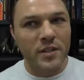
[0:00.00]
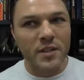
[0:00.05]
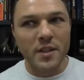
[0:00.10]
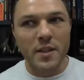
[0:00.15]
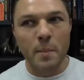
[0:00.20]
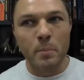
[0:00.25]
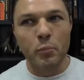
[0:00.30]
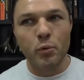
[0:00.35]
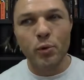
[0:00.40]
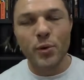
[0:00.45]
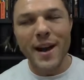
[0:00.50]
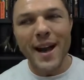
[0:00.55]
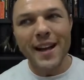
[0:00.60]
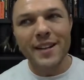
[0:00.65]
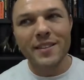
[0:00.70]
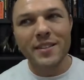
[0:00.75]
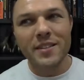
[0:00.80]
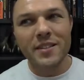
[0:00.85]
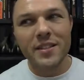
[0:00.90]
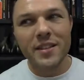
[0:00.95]
the
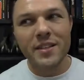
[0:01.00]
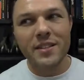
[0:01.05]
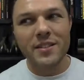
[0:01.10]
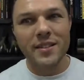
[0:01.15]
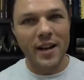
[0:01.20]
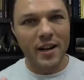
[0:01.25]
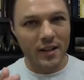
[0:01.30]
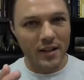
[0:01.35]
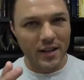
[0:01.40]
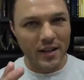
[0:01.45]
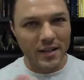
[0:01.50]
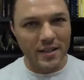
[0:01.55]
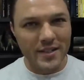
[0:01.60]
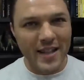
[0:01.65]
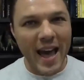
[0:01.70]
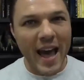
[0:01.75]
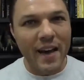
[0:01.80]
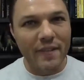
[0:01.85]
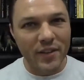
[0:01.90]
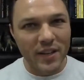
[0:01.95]
practices that are going to
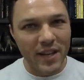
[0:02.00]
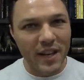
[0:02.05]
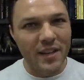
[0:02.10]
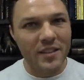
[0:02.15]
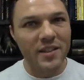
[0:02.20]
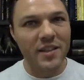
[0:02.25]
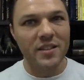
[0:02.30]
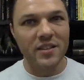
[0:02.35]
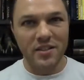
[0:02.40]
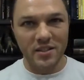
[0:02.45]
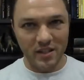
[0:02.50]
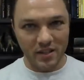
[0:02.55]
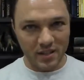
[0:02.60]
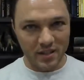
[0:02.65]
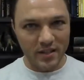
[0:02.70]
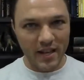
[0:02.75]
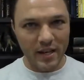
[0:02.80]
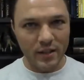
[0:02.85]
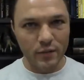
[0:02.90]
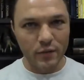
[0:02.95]
navigate this
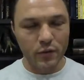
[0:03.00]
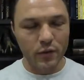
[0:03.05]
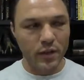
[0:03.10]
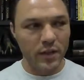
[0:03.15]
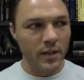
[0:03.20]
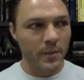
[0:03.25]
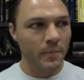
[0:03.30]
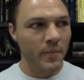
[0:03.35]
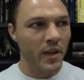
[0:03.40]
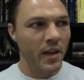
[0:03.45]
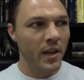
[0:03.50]
successfully